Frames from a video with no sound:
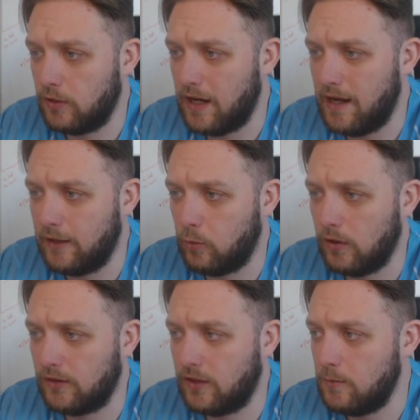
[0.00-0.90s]
High
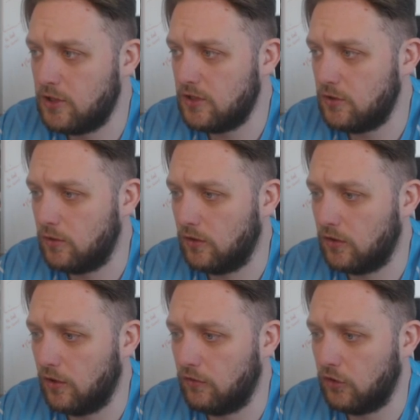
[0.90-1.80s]
quality images, you can
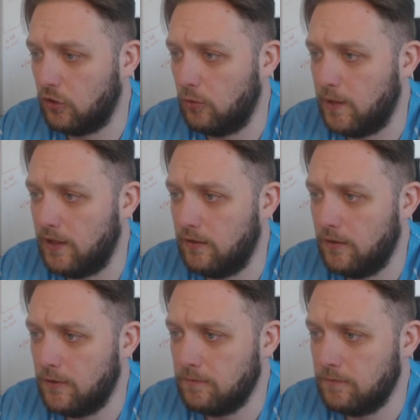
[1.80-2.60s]
sort of zoom in